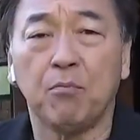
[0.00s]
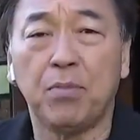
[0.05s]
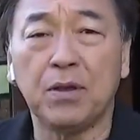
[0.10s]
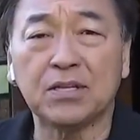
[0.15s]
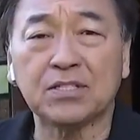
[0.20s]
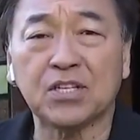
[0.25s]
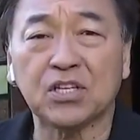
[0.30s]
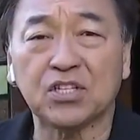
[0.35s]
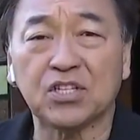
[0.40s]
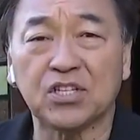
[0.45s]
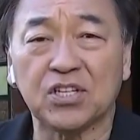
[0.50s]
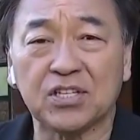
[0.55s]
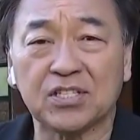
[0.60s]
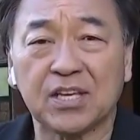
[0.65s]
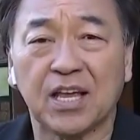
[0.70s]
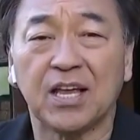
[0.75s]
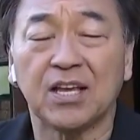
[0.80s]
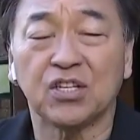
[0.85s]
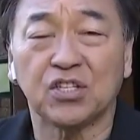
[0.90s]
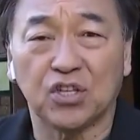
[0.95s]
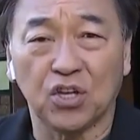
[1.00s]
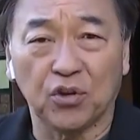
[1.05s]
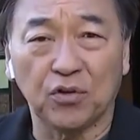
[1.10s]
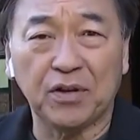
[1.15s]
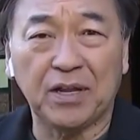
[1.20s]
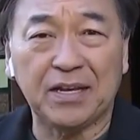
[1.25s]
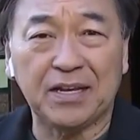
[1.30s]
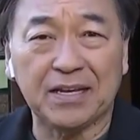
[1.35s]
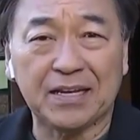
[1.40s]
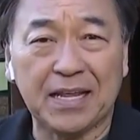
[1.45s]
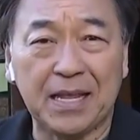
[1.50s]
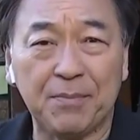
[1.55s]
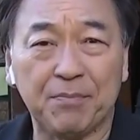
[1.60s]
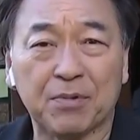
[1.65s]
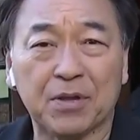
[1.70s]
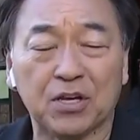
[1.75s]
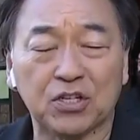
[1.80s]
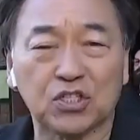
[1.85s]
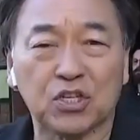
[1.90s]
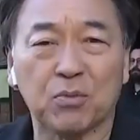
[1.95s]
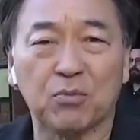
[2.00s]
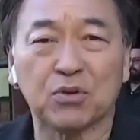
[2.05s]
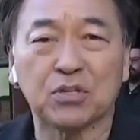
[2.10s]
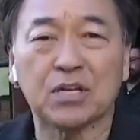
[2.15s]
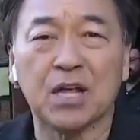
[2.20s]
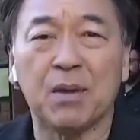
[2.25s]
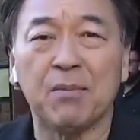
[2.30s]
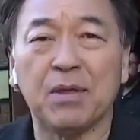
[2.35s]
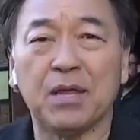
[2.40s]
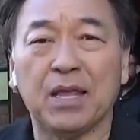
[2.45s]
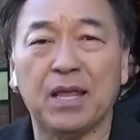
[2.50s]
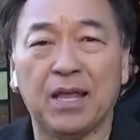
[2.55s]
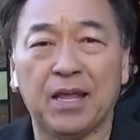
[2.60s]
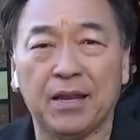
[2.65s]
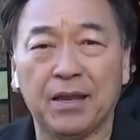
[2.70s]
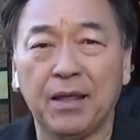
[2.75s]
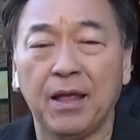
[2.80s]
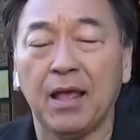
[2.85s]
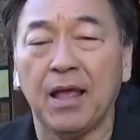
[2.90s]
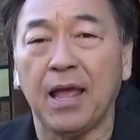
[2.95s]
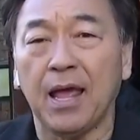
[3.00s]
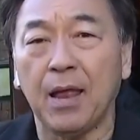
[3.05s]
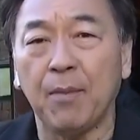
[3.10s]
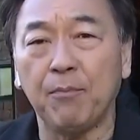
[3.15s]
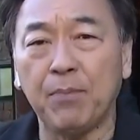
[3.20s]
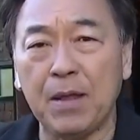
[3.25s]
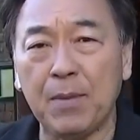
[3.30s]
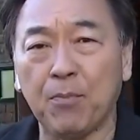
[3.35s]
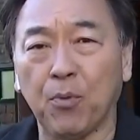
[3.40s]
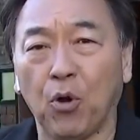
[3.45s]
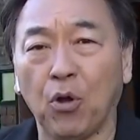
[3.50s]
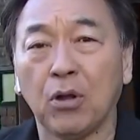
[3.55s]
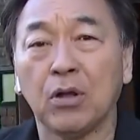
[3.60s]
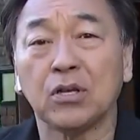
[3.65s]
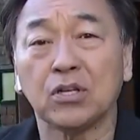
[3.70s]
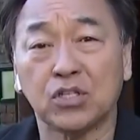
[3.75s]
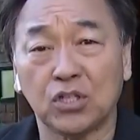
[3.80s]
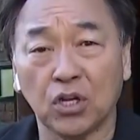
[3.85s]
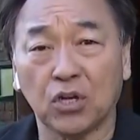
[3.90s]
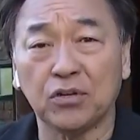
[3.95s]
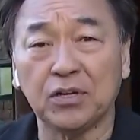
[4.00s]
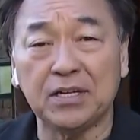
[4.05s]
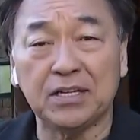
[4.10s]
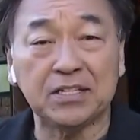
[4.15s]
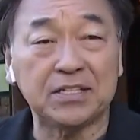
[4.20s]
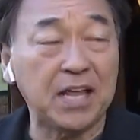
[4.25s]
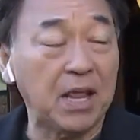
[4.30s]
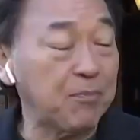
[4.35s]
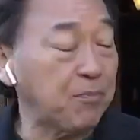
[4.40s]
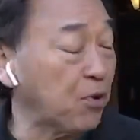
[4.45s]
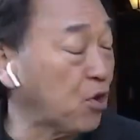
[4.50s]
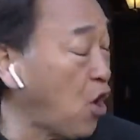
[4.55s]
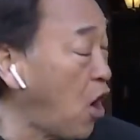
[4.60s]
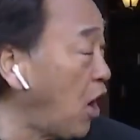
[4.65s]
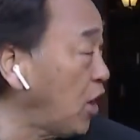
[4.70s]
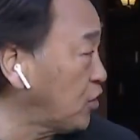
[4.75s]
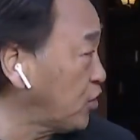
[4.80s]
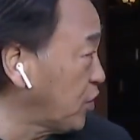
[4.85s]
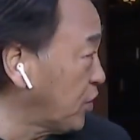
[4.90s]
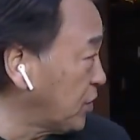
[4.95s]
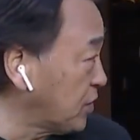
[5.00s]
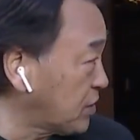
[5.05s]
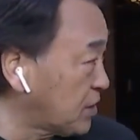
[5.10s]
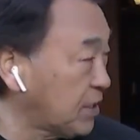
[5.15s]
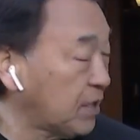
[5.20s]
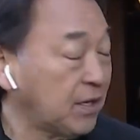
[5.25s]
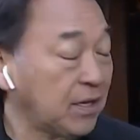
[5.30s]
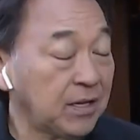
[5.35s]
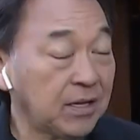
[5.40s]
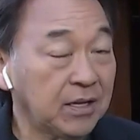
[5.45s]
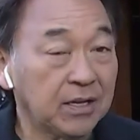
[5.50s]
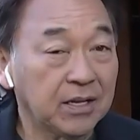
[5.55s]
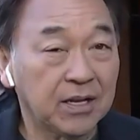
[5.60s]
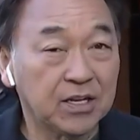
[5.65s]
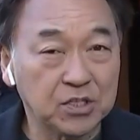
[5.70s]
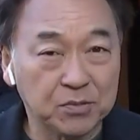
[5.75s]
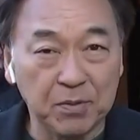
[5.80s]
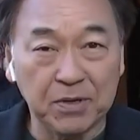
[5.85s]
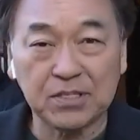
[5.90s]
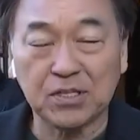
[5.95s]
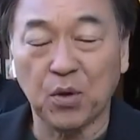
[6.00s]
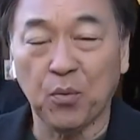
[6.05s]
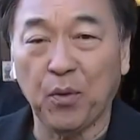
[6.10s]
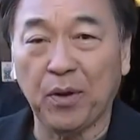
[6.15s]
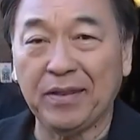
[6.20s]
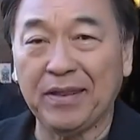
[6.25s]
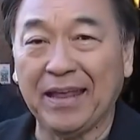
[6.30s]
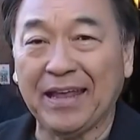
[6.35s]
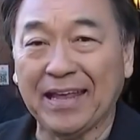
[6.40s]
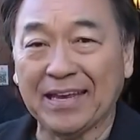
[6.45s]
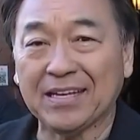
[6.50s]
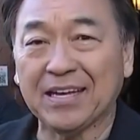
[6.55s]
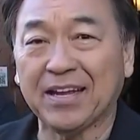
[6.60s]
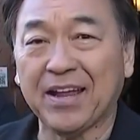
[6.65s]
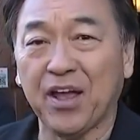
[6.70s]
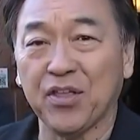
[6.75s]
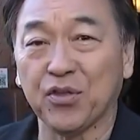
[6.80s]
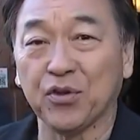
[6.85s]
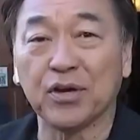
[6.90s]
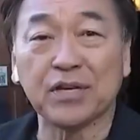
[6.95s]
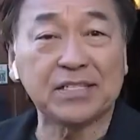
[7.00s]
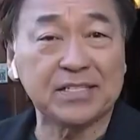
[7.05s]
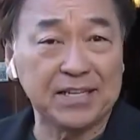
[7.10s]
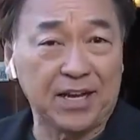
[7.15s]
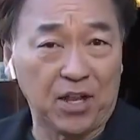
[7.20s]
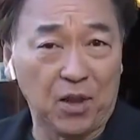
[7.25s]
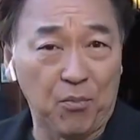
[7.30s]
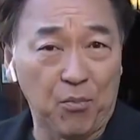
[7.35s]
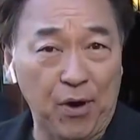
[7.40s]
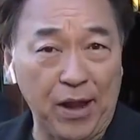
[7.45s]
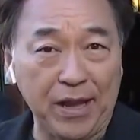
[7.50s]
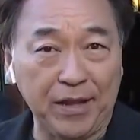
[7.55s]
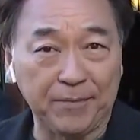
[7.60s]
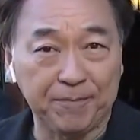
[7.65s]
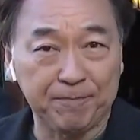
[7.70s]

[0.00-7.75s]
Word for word: Businesses still need to keep customers coming in, and people still need to take precautions, especially when they get together to celebrate.